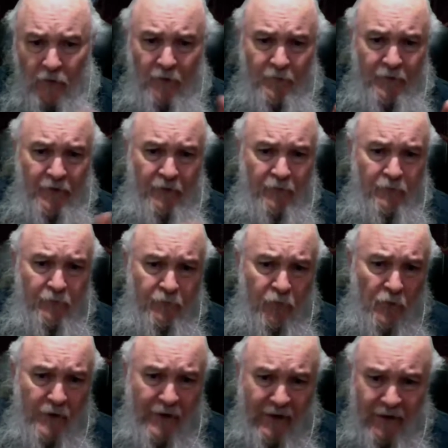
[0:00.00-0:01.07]
up at
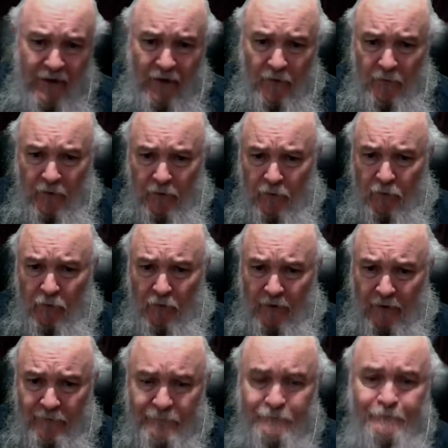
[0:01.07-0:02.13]
4 a.m. this morning